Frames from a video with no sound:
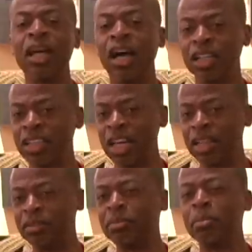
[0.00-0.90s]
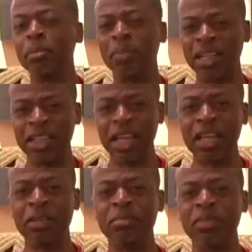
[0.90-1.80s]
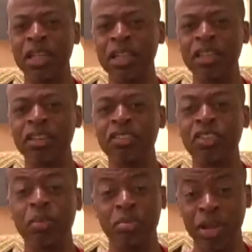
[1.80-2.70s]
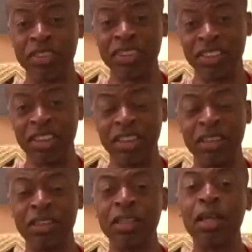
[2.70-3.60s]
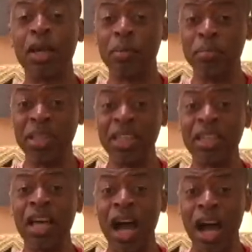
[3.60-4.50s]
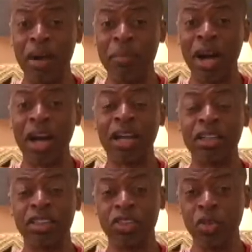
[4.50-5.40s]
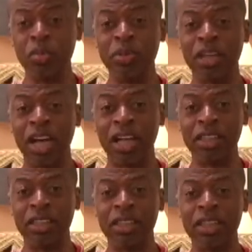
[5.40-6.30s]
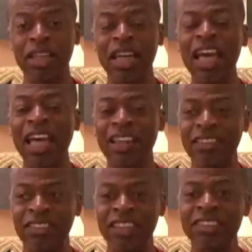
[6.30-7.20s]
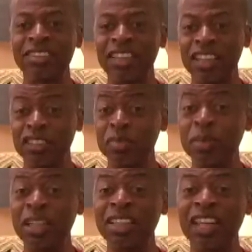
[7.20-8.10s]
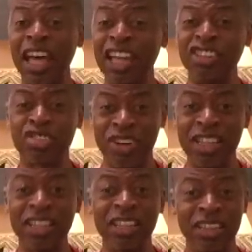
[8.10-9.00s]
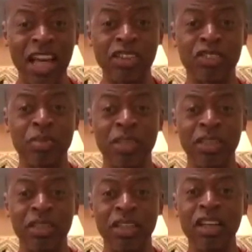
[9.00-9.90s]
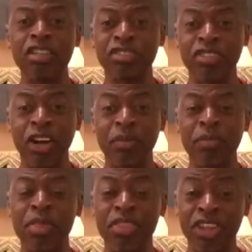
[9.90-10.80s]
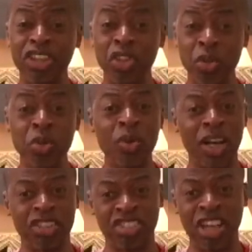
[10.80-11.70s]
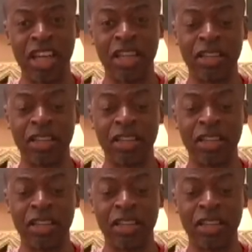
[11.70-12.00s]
Again, my name is Brother D, B. Amar Nubyahn, and this has been a training announcement from the New Ashe.